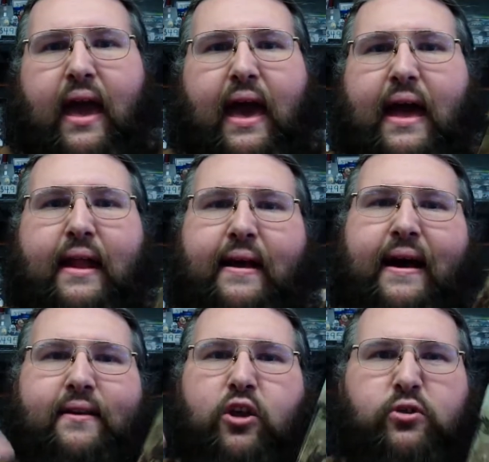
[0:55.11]
and
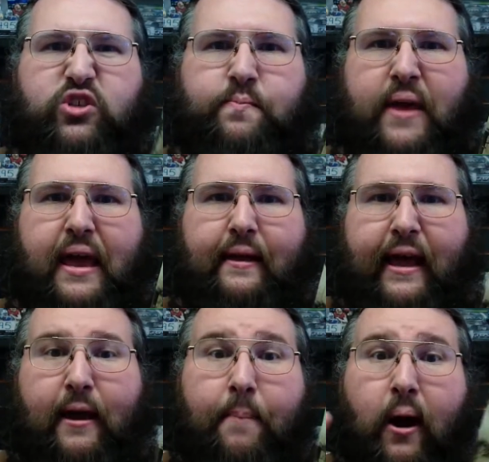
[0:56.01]
just being
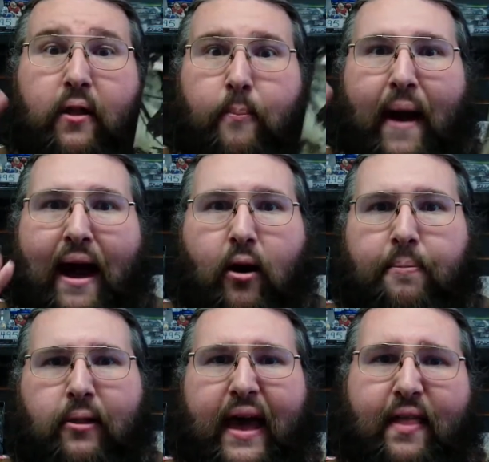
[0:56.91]
like a part of the power
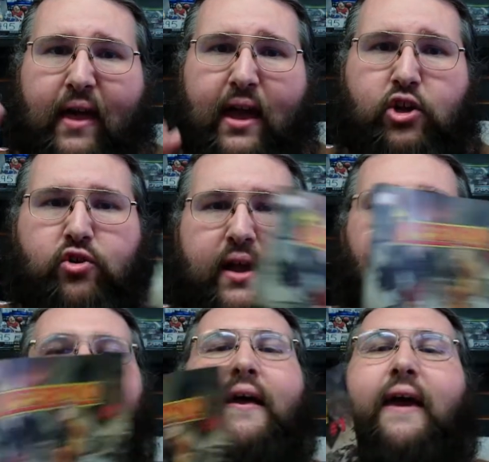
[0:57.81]
play and the
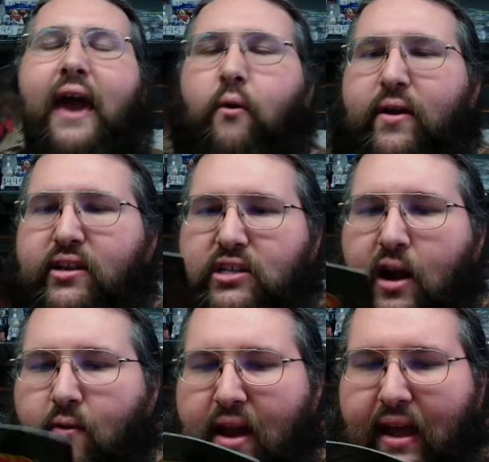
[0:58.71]
intrigue. And when you
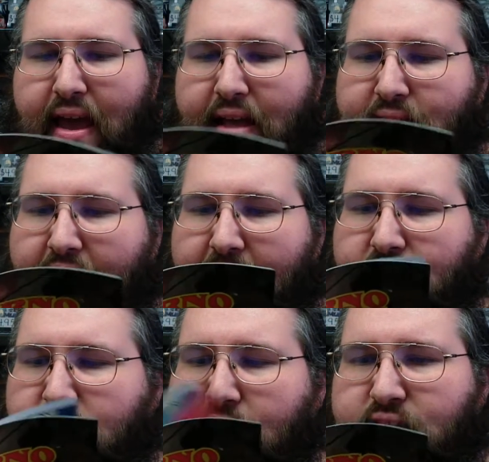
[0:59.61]
start reading it, it kind
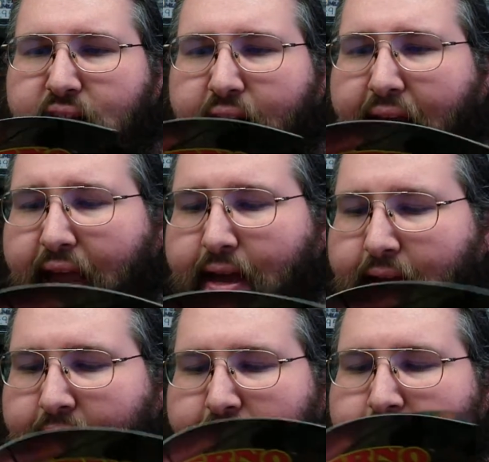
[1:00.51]
of turns into like
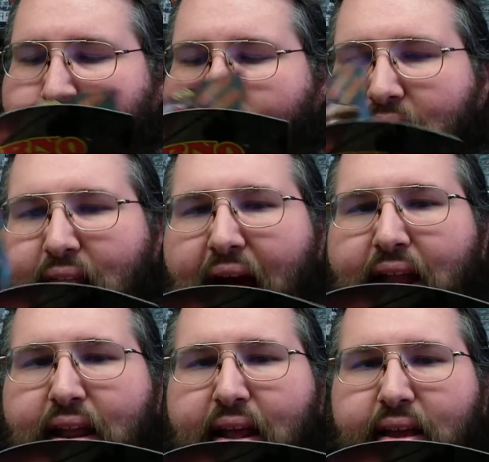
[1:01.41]

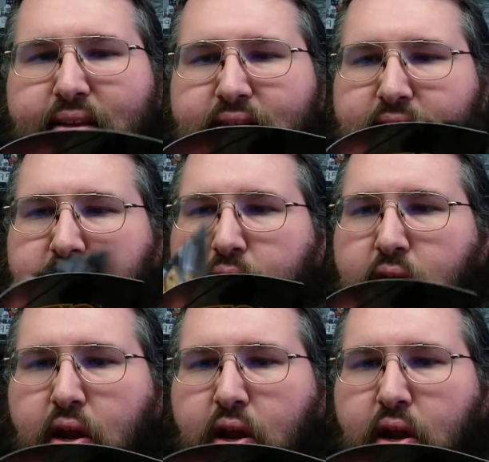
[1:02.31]
90s,